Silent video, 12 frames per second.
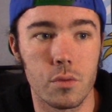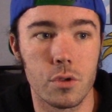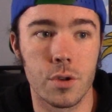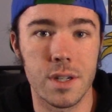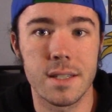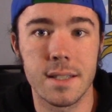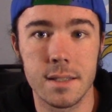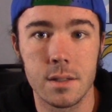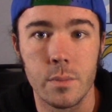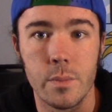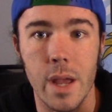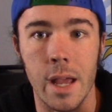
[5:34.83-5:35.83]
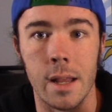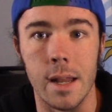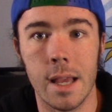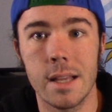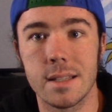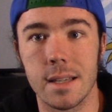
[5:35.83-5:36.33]
criticism and
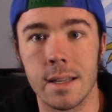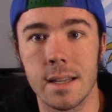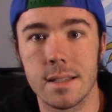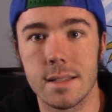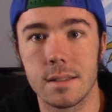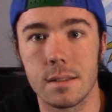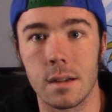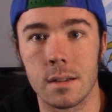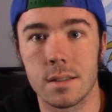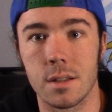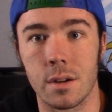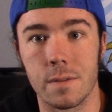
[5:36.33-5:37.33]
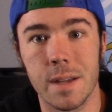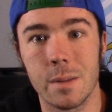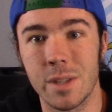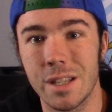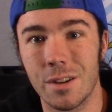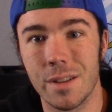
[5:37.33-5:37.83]
hate against us and our
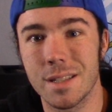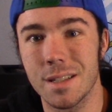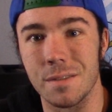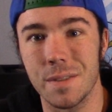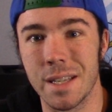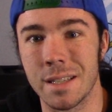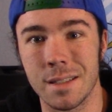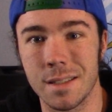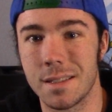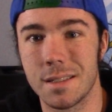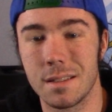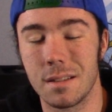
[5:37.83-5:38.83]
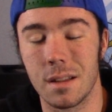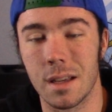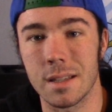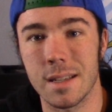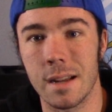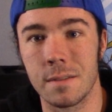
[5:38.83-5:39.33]
family and all that stuff has
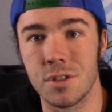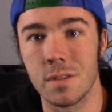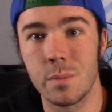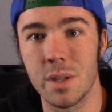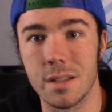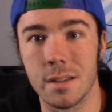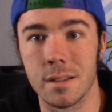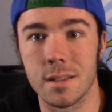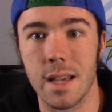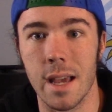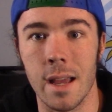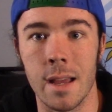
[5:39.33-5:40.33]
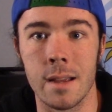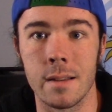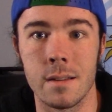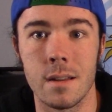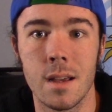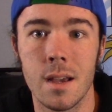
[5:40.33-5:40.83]
kind of driven me to this,
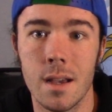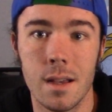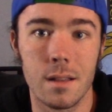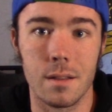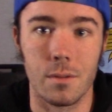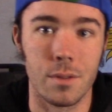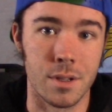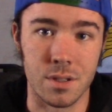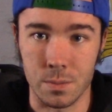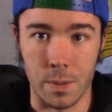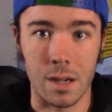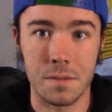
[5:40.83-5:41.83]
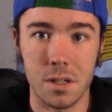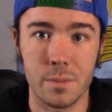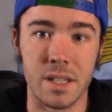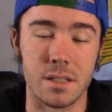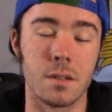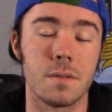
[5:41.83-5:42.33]
and this is why I've killed
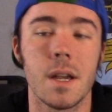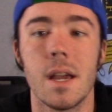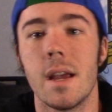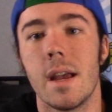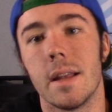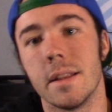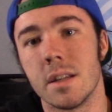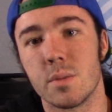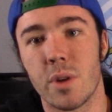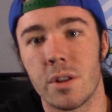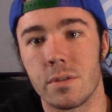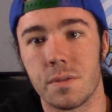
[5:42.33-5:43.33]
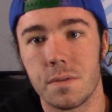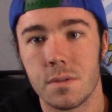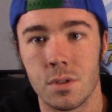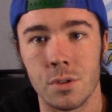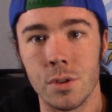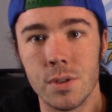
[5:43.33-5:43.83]
myself. And then his brother
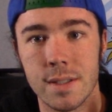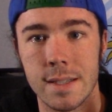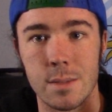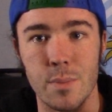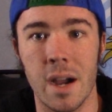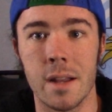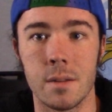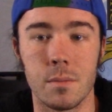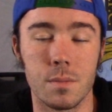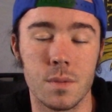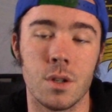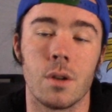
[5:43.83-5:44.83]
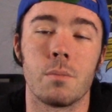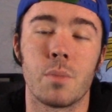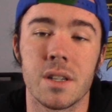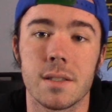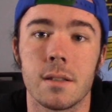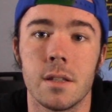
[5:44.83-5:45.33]
loses his mind and,
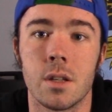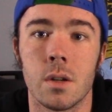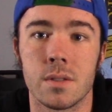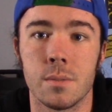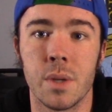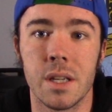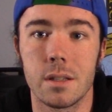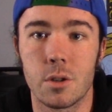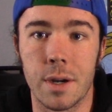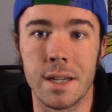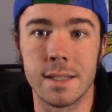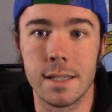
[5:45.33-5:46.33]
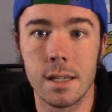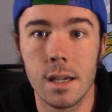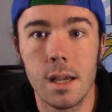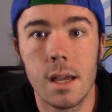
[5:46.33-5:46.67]
basically goes a bit crazy,